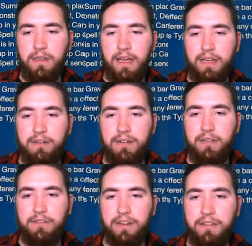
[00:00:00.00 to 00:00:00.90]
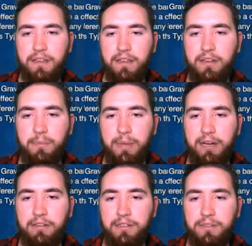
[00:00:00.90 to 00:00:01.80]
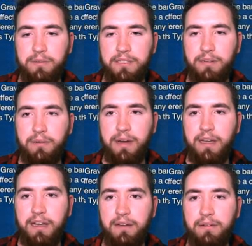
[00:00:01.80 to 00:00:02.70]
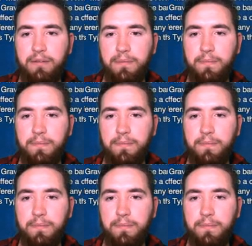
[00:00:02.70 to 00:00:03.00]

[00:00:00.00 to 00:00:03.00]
I don't have anything good to Parallel Twister right now.